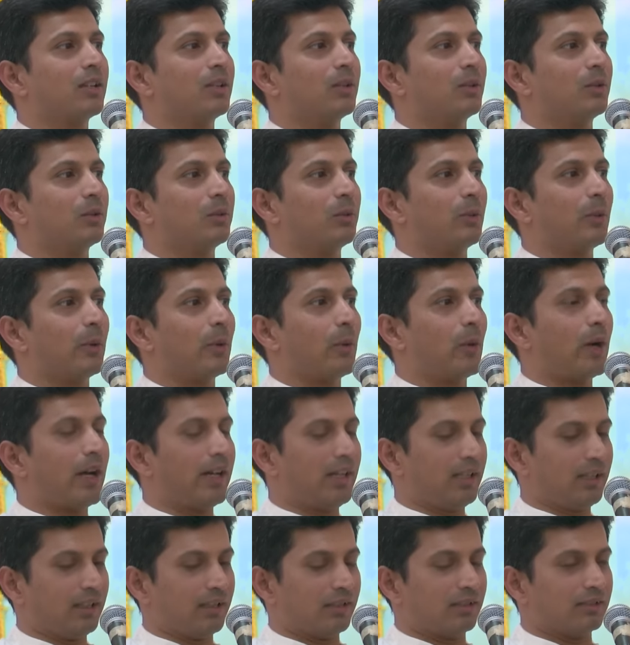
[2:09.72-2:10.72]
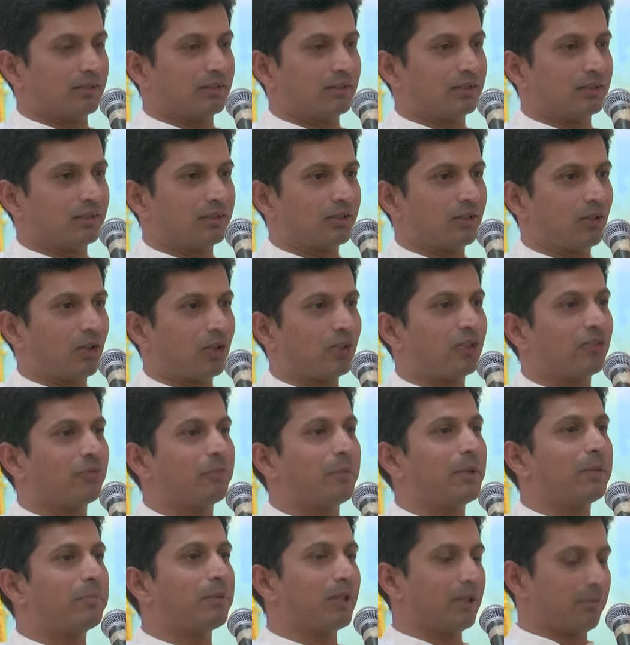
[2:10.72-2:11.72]
while a lot
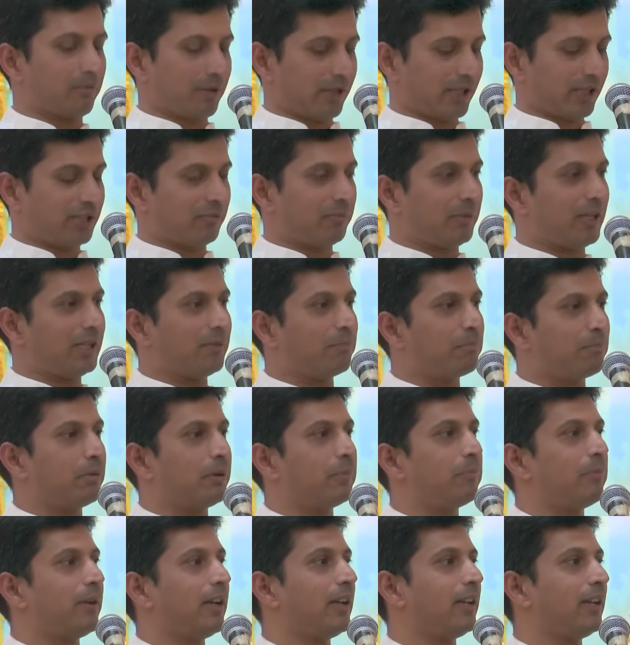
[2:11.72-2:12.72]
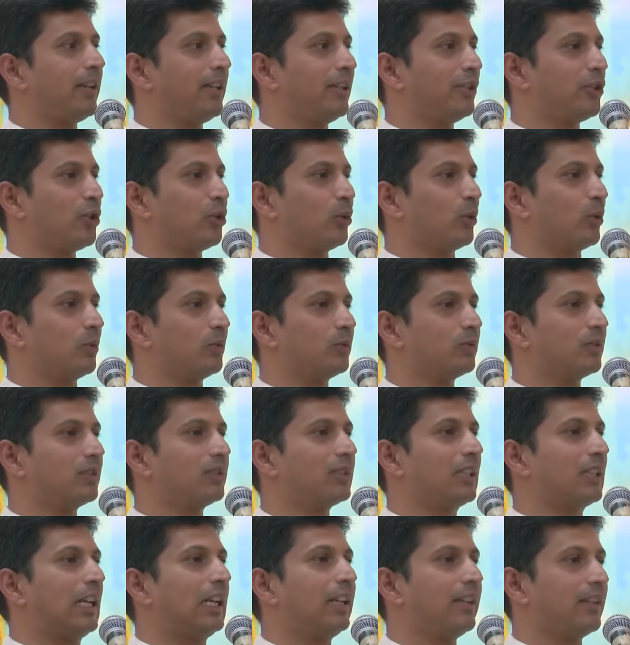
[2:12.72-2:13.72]
of people must have been preparing to
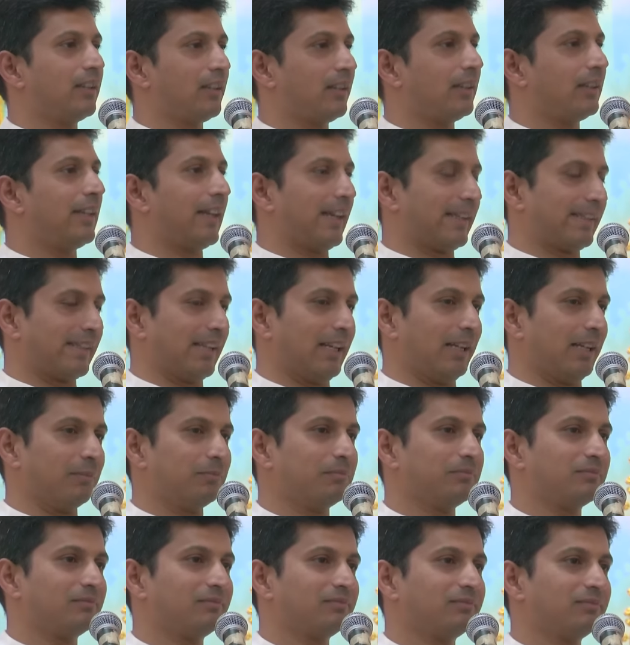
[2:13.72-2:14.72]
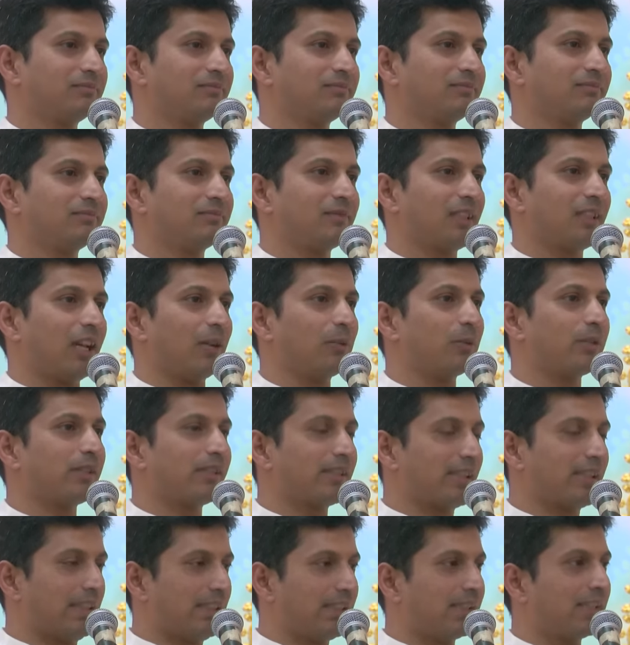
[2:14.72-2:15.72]
clear the exam, I
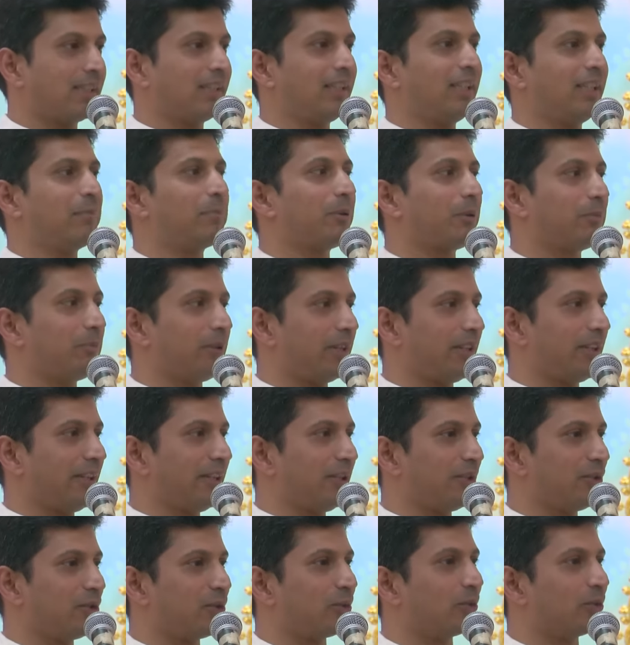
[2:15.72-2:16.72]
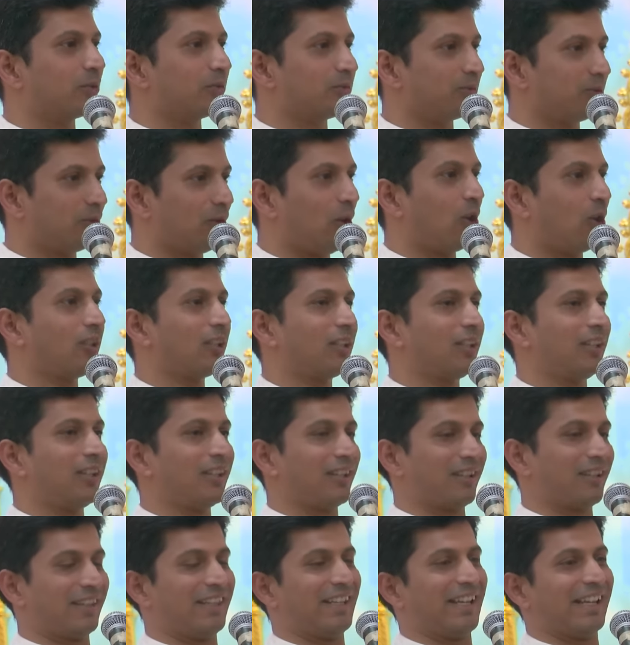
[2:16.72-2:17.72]
was sincerely preparing to not
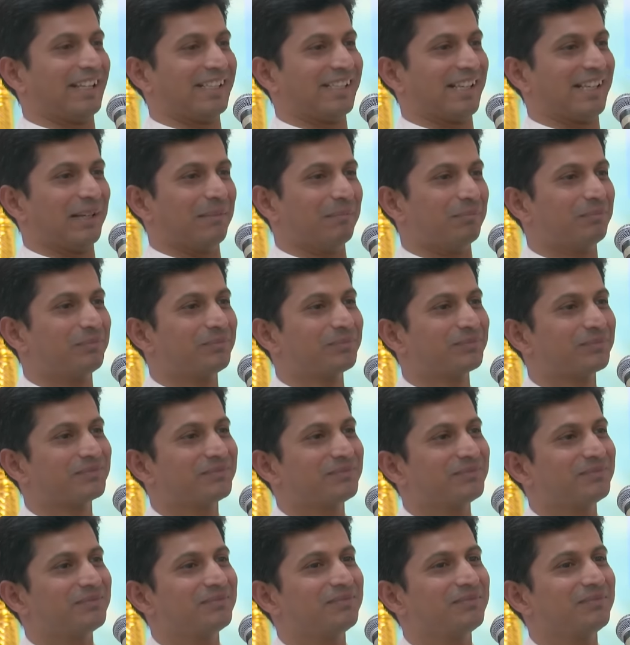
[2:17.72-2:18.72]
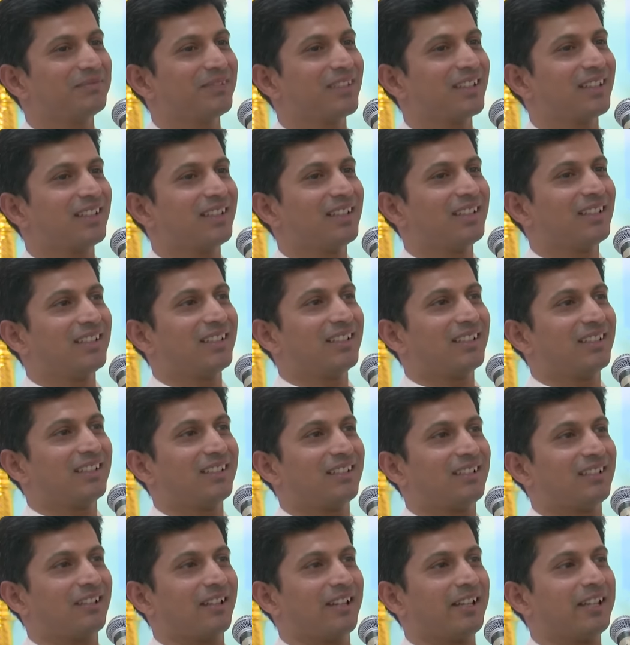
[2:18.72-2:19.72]
clear the exam,
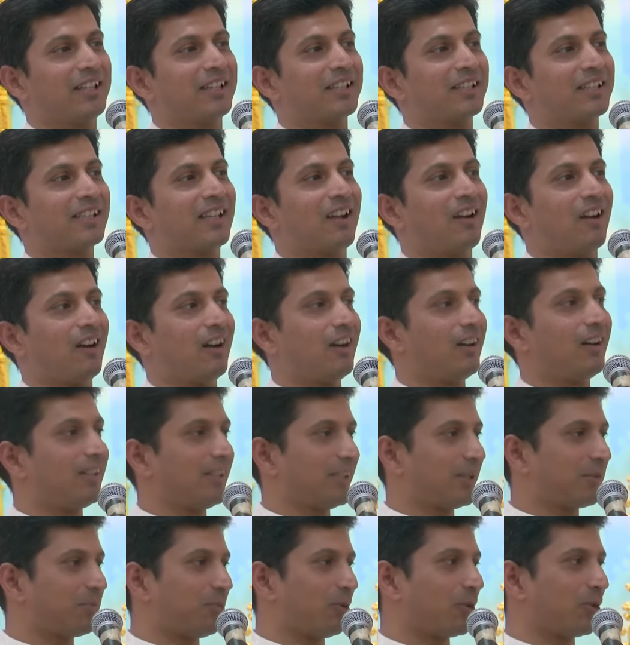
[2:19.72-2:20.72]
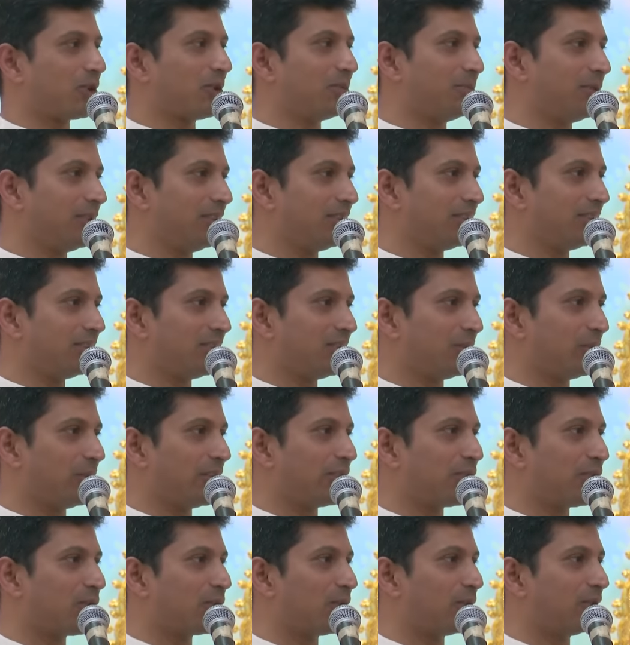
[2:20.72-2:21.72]
trying as hard as possible to
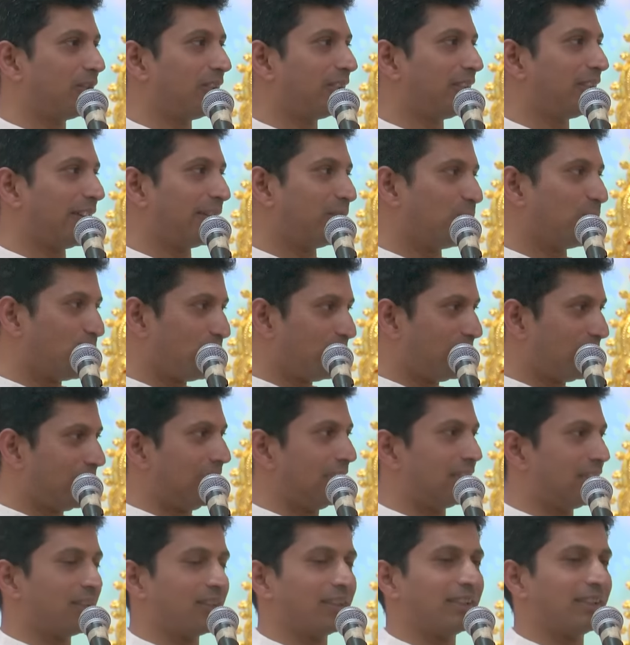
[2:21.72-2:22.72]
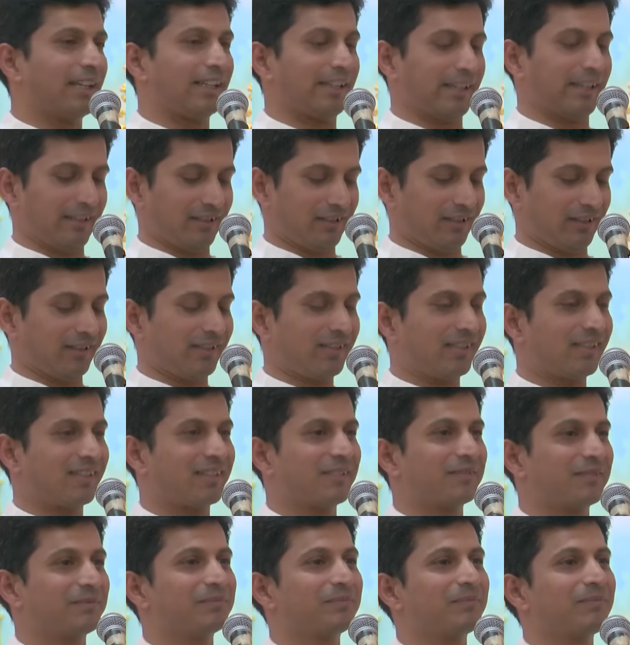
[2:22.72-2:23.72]
ensure that I don't clear that
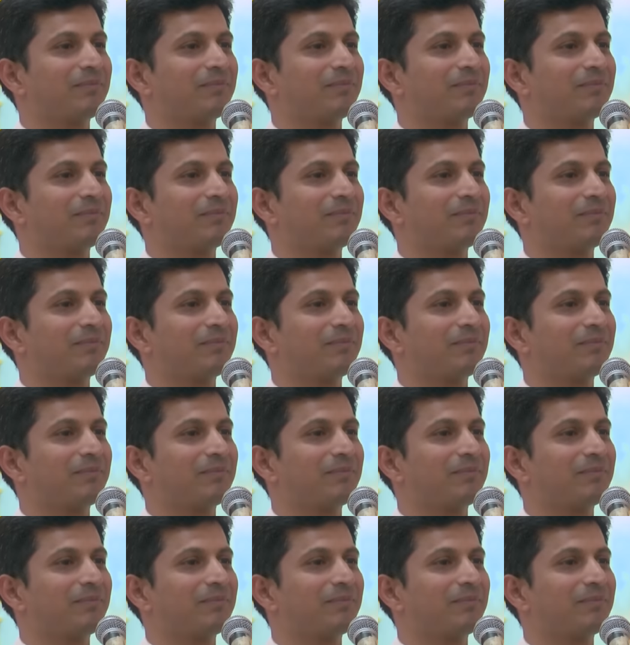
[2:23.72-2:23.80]
entrance.